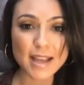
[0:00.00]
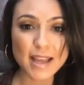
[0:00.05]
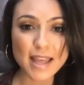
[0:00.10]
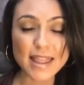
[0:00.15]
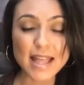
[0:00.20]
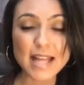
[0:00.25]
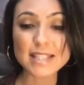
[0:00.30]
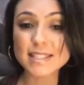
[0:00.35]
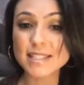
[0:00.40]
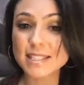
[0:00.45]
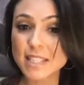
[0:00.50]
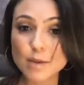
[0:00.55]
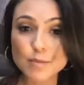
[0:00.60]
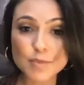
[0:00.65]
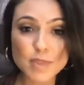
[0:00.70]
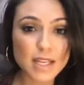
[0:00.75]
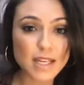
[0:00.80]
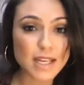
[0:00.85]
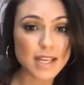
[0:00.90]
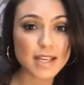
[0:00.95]
that
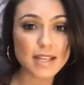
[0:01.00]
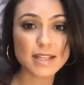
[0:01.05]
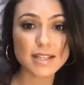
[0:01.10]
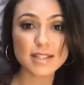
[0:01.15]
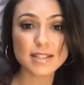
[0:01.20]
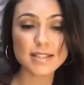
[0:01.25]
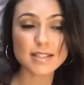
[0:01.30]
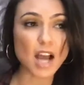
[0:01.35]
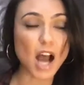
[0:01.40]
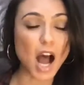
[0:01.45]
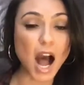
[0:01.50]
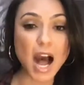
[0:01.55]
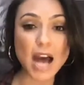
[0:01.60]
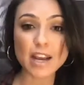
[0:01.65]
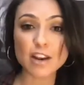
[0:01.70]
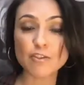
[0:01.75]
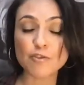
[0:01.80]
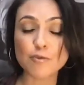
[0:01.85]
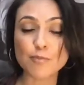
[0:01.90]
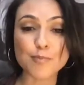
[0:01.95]
something is out
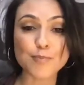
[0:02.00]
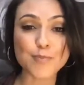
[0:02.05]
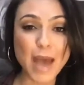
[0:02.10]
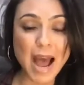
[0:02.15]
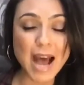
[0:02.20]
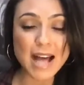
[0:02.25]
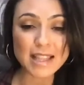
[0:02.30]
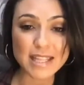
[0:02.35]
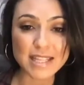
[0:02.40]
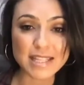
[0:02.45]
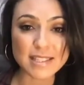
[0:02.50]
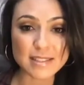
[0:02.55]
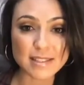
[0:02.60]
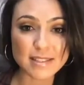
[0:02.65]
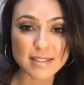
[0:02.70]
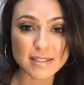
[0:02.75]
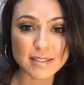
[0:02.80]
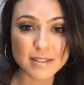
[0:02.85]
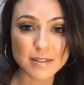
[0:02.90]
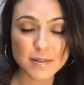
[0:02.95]
of
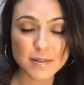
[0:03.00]
balance.